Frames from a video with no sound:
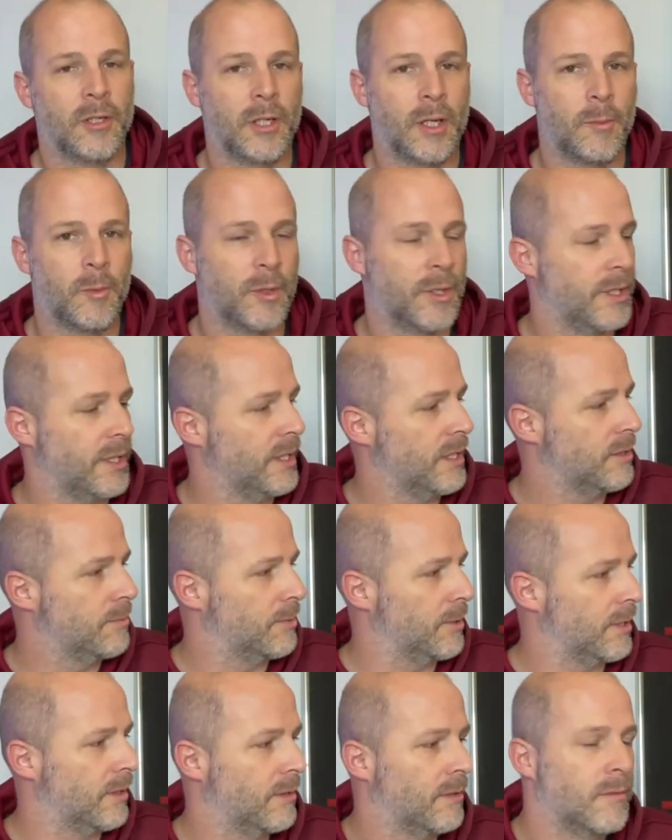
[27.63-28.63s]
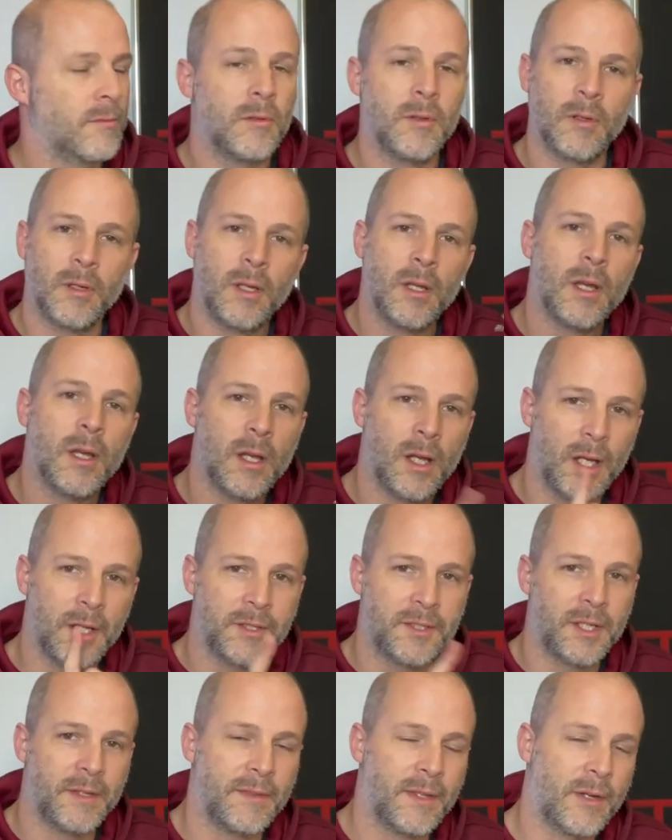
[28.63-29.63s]
up one of these, but I'll
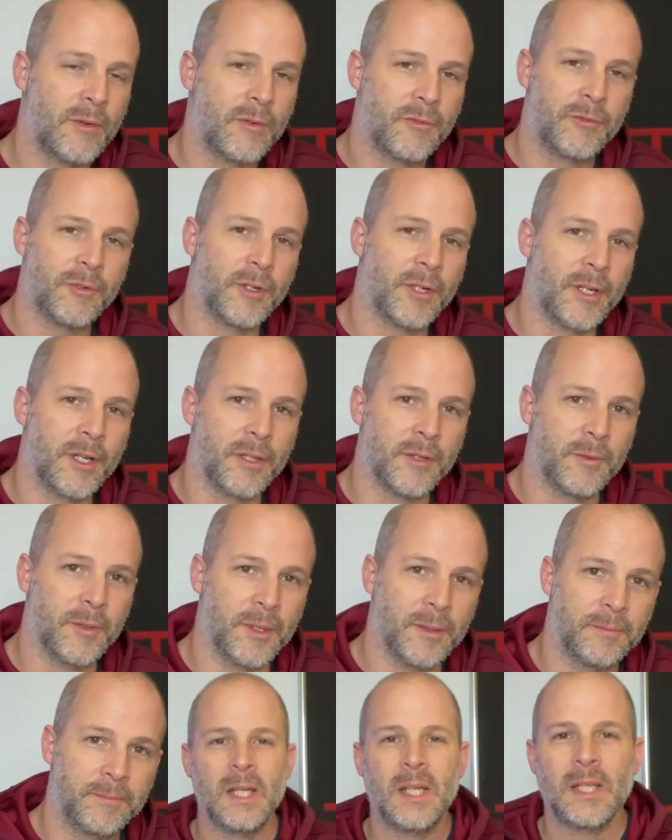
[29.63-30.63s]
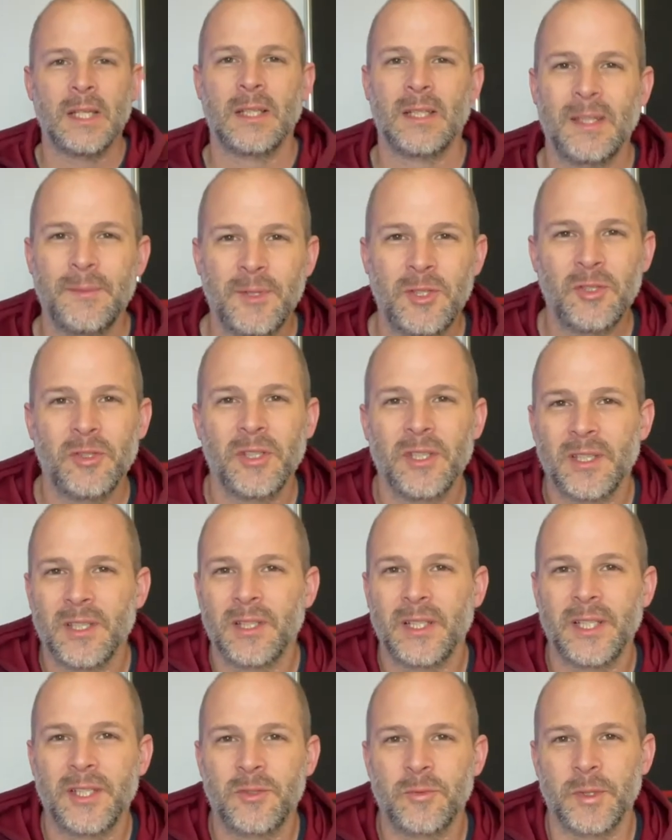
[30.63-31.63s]
save that one for another one. Let me show you the
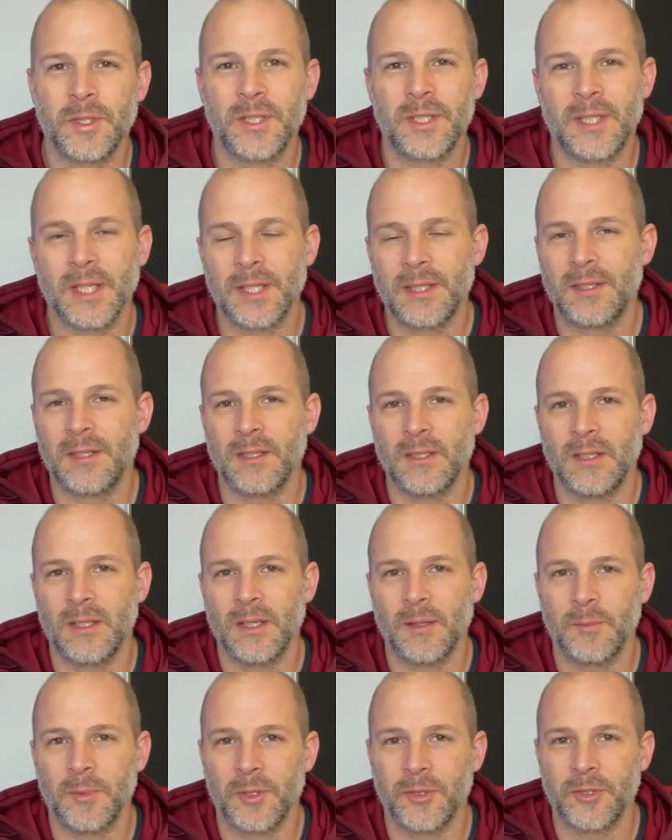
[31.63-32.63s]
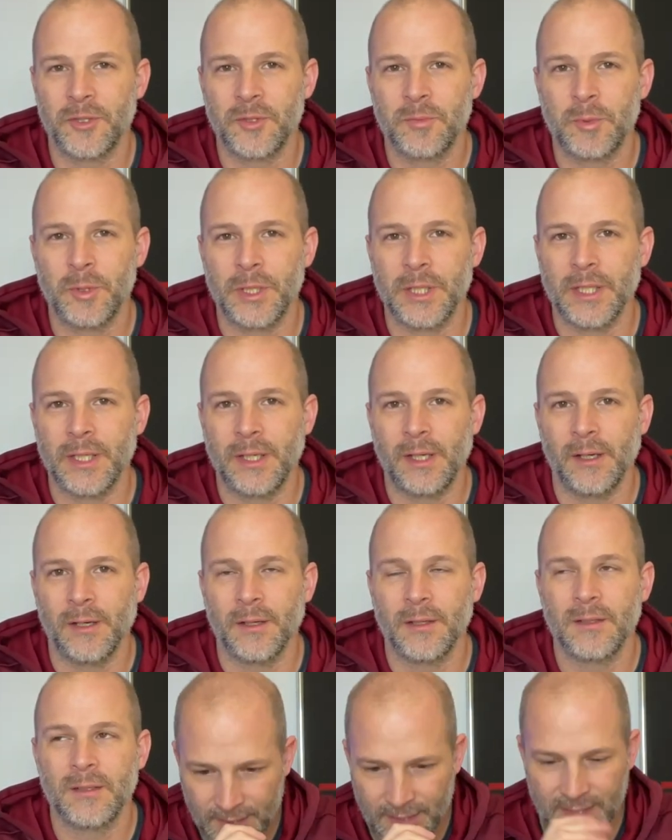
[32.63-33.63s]
light switch that the builders put in
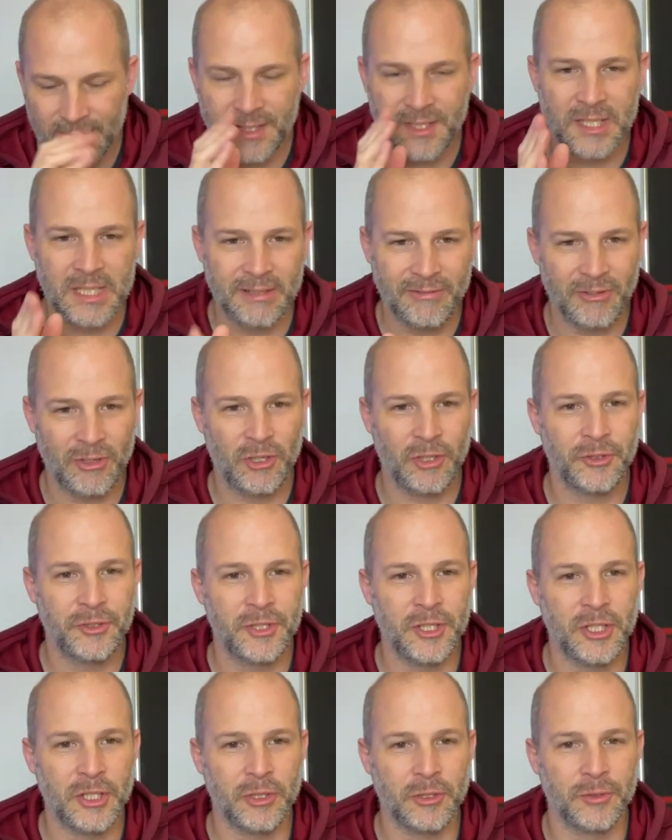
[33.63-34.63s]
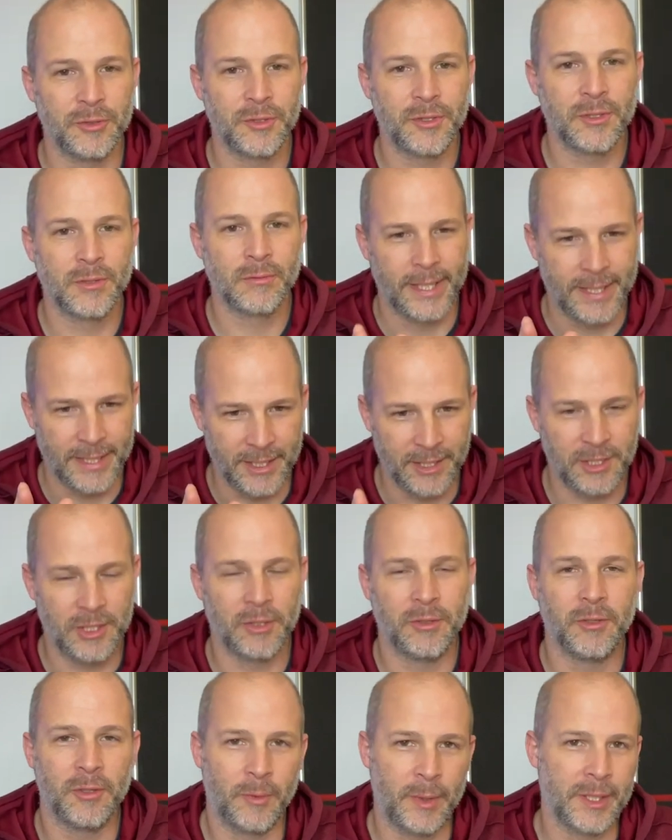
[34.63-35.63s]
here. It's difficult to use, and I don't
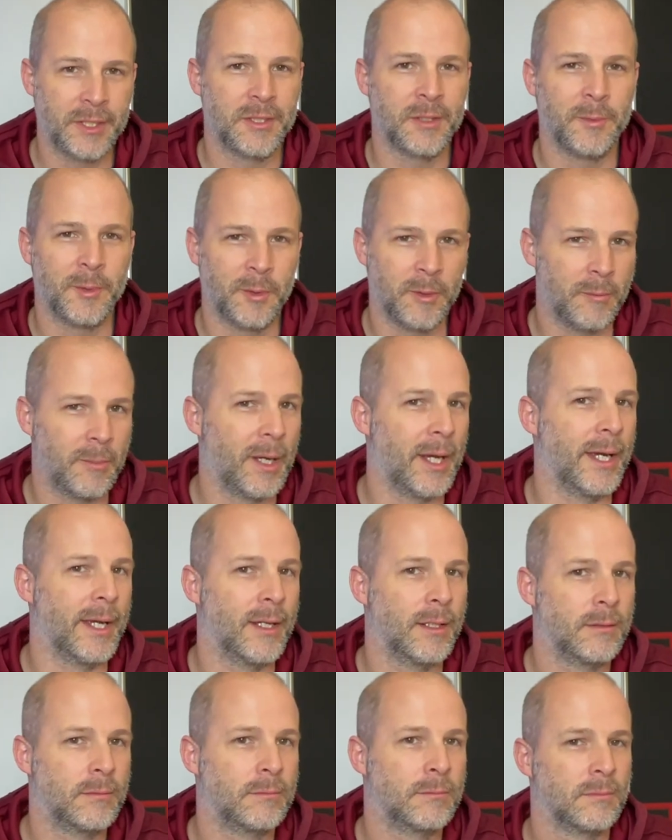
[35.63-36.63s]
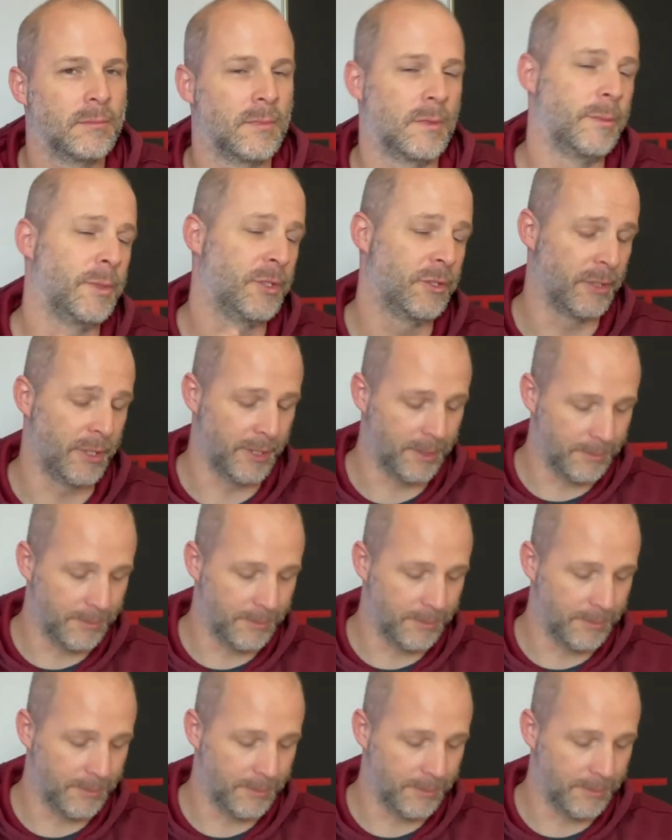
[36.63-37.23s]
know why someone would buy it. Let me show you.